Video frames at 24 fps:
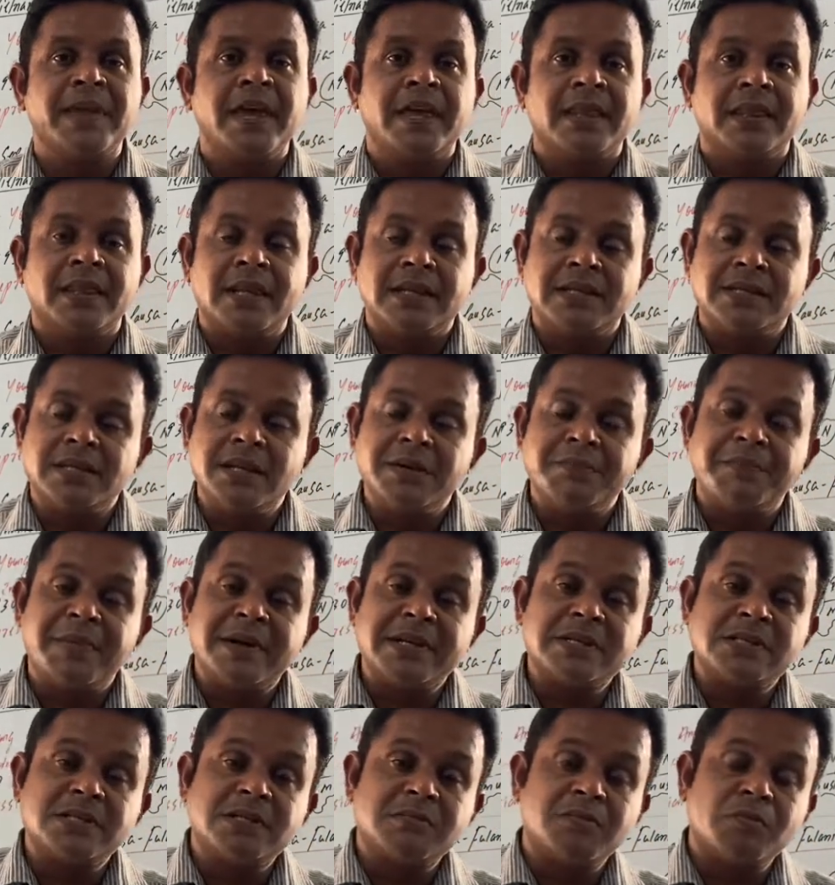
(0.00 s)
the
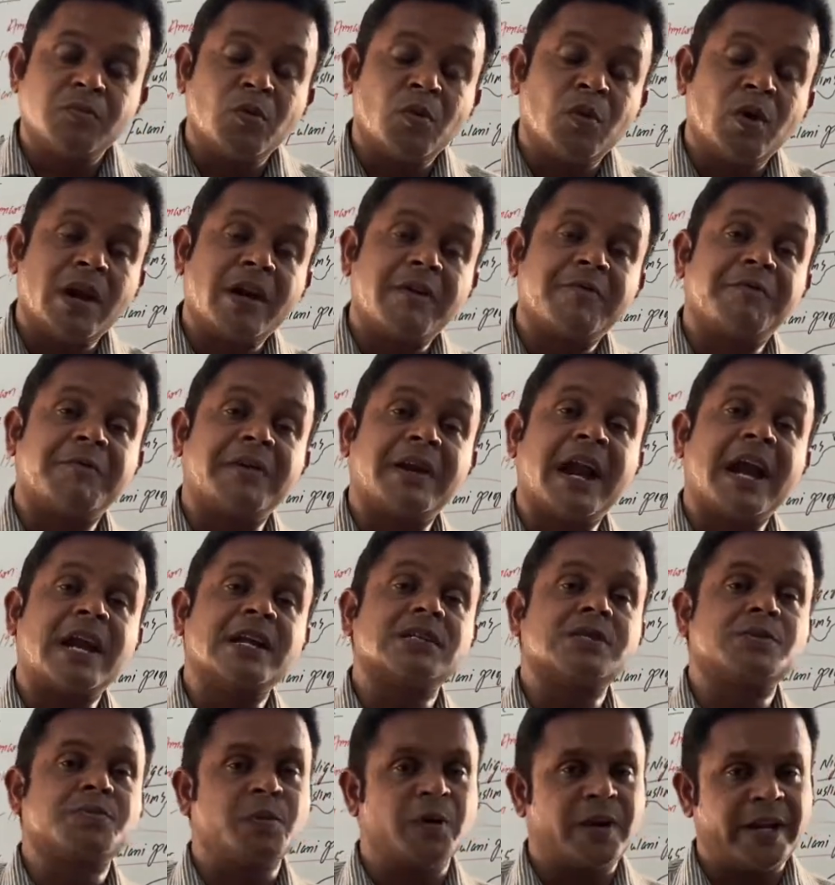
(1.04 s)
cheapest mode of
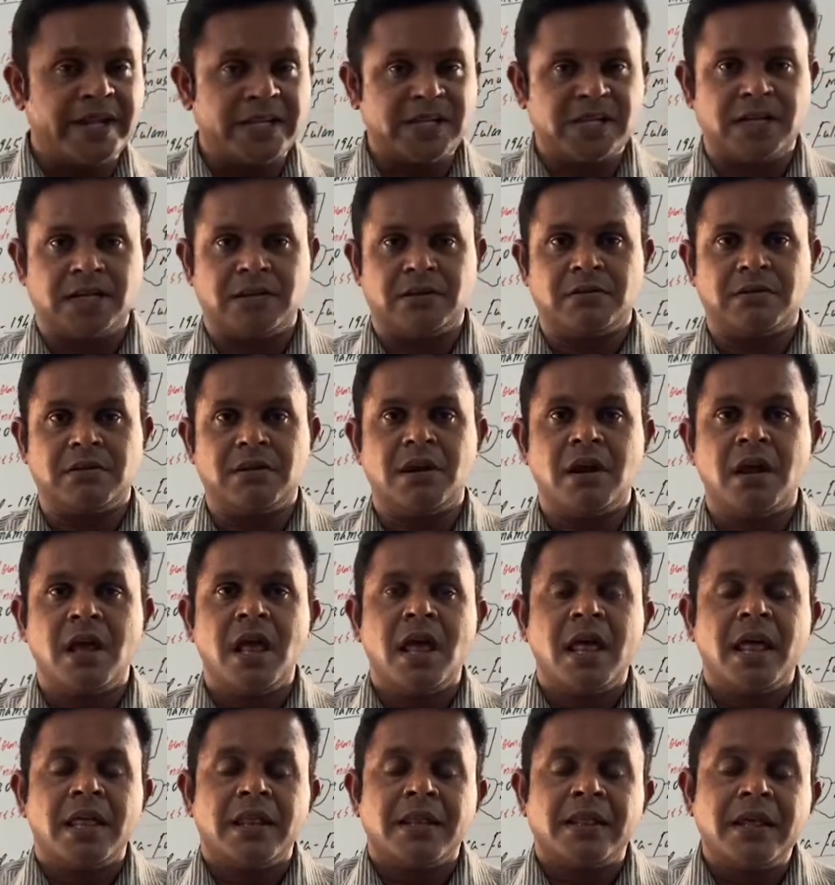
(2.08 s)
transportation.
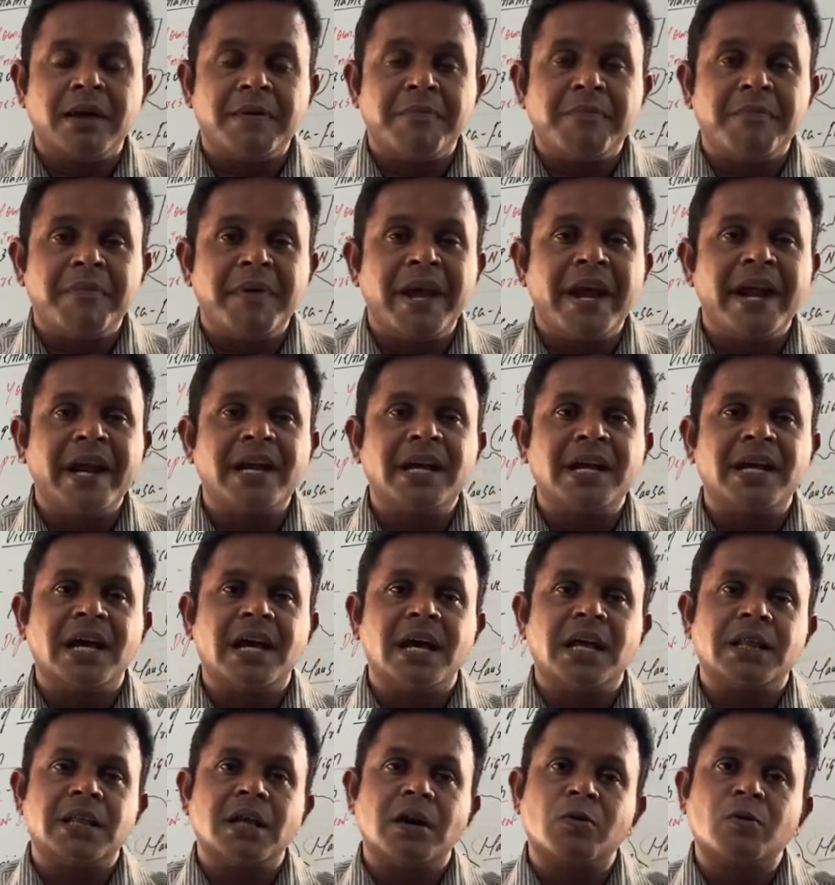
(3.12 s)
They made
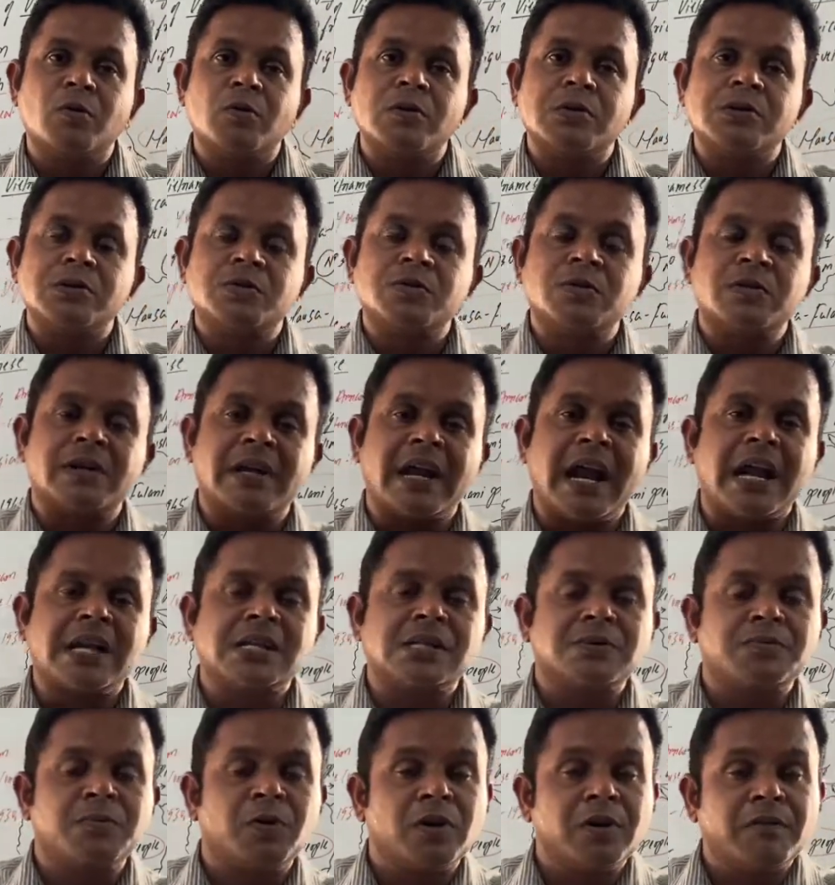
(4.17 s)
the goods to
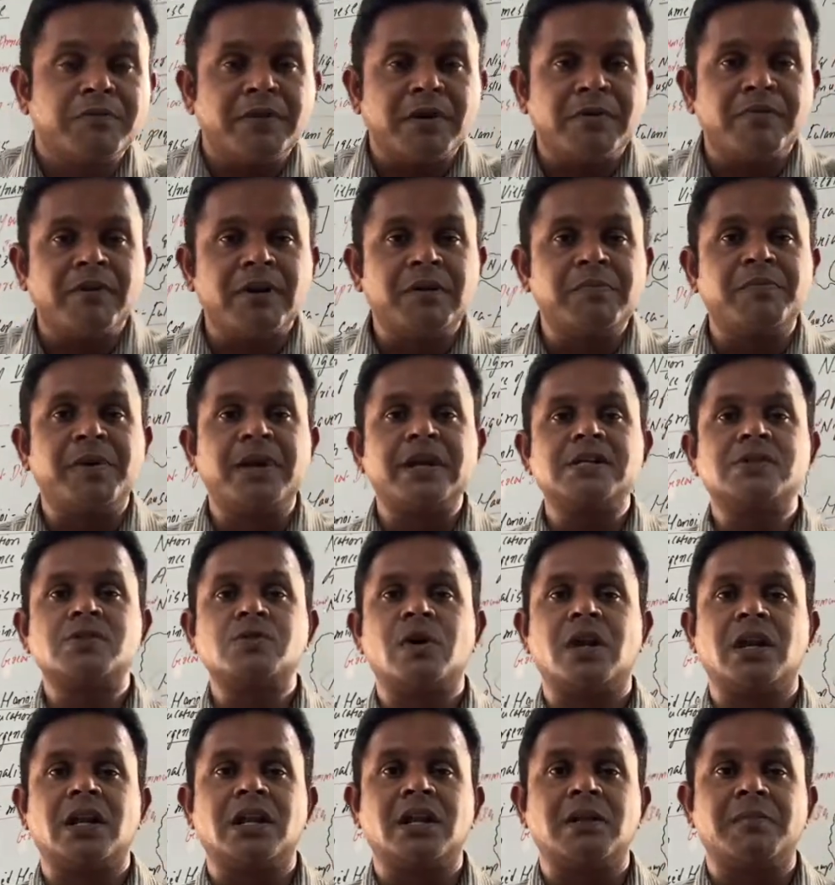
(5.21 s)
transport from one place
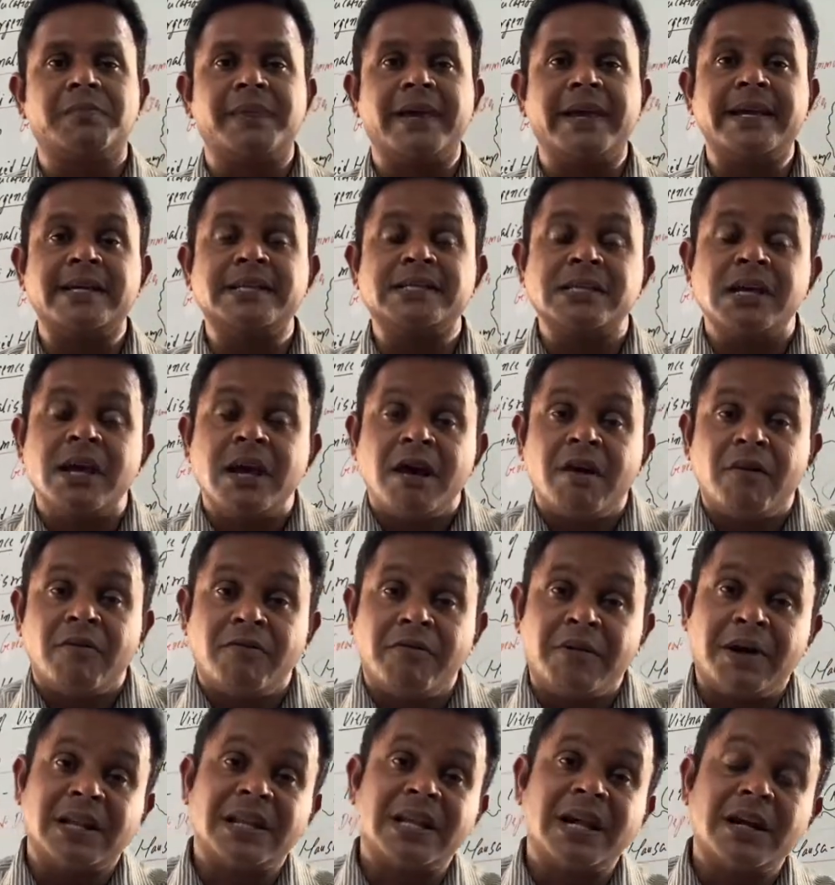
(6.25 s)
to another place.
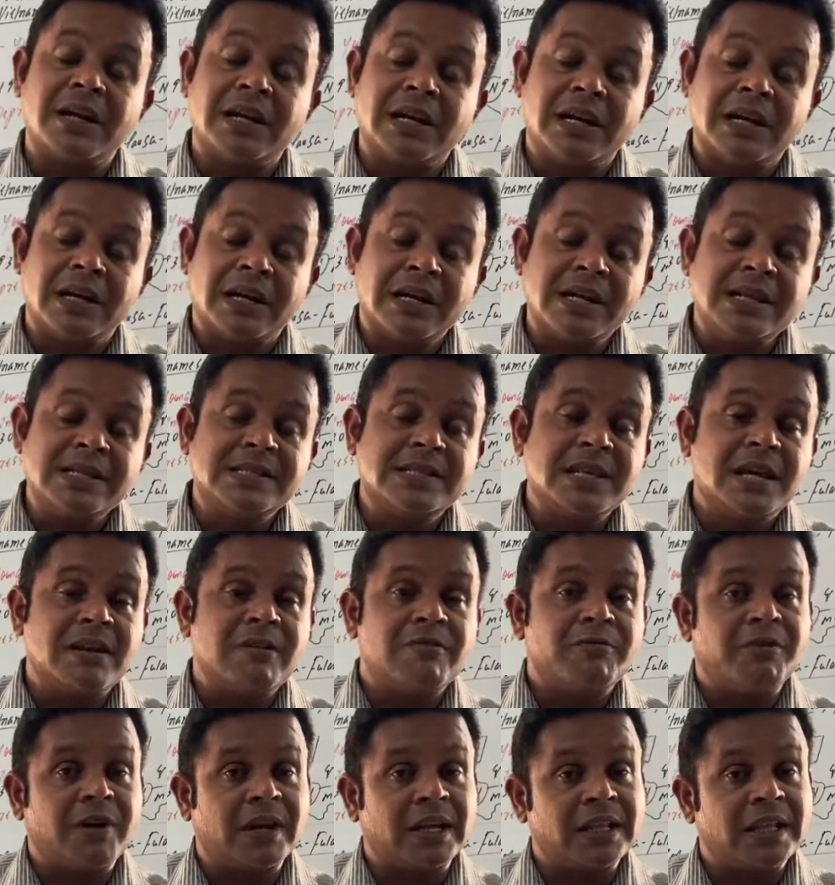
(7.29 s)
For that reason,
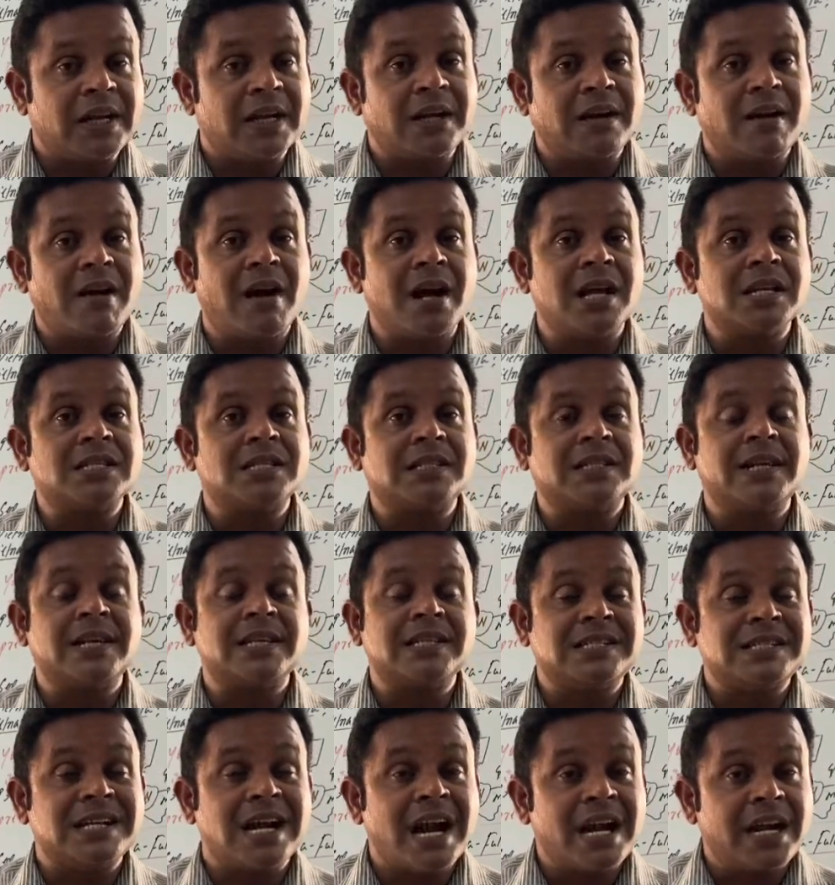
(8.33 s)
for that cause, they
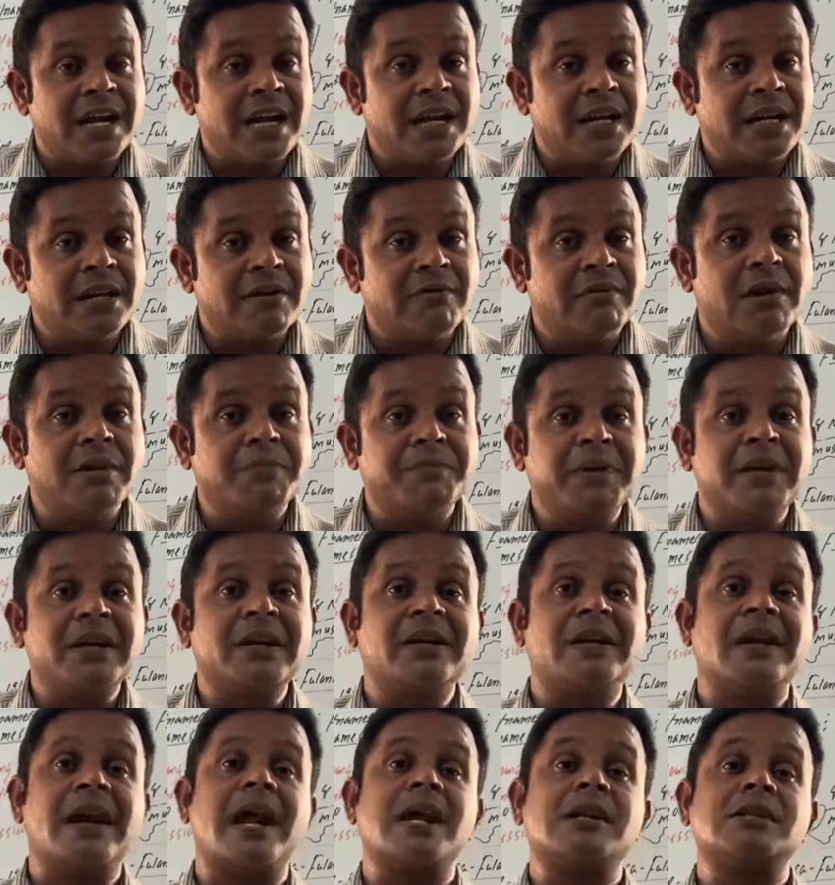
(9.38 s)
started
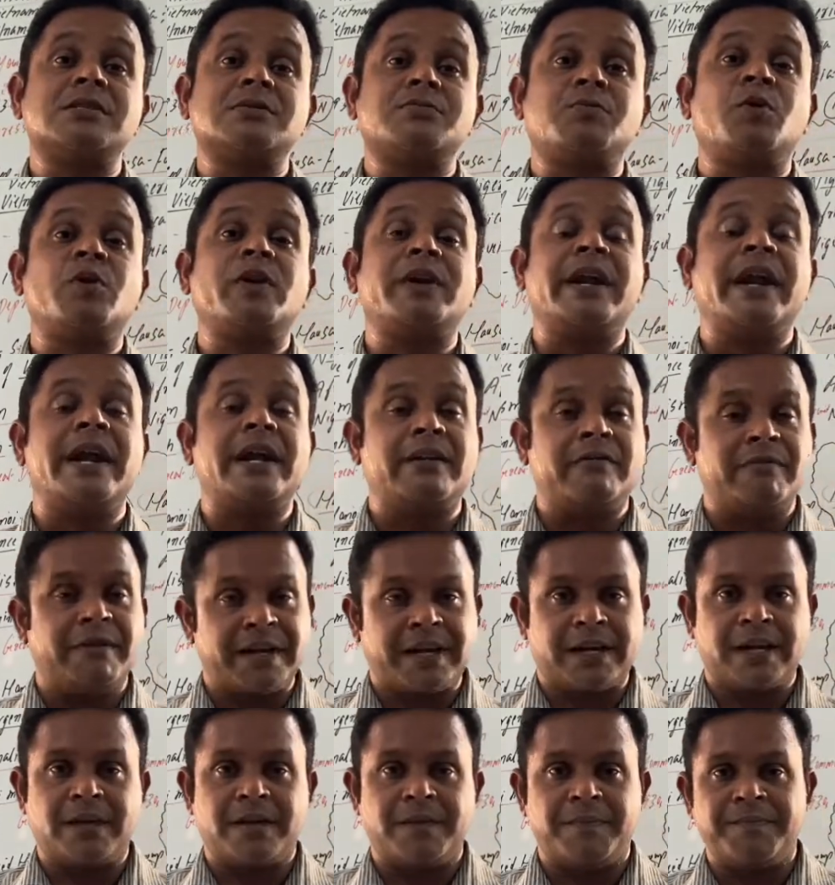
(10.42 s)
developing transport
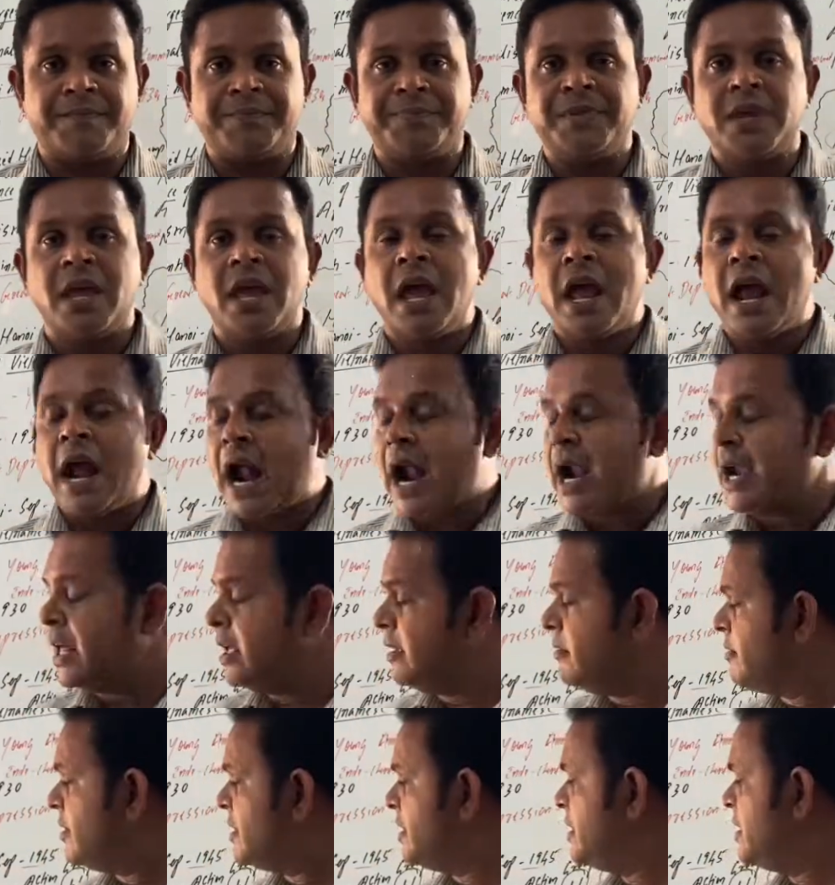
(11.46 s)
network, and
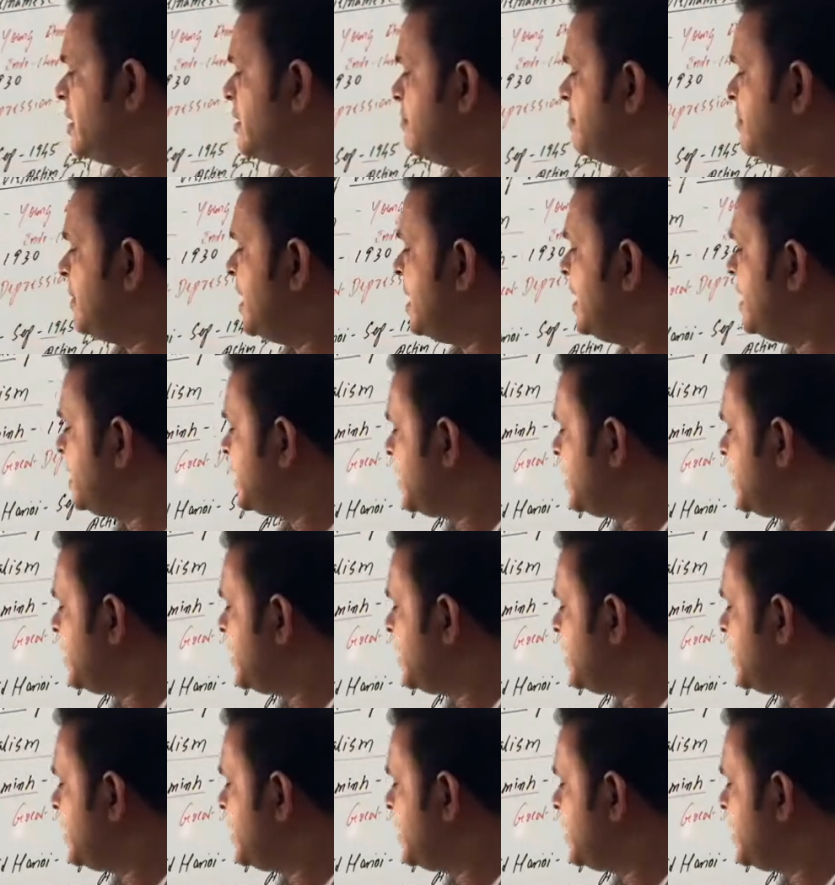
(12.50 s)
even they built